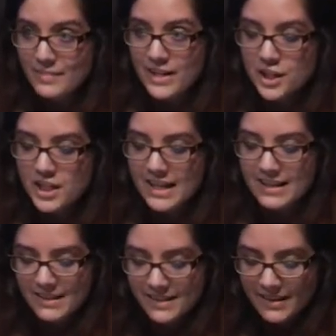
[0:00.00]
my
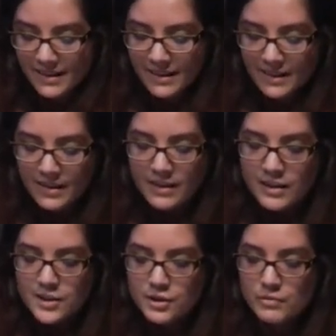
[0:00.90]
chance
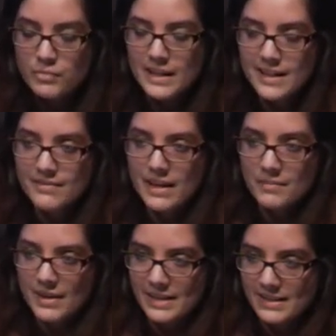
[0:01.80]
to
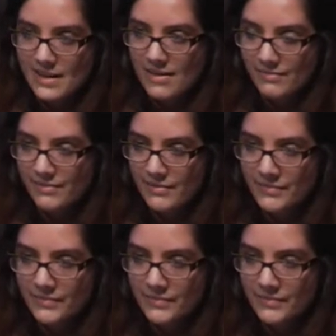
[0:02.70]
reinvent myself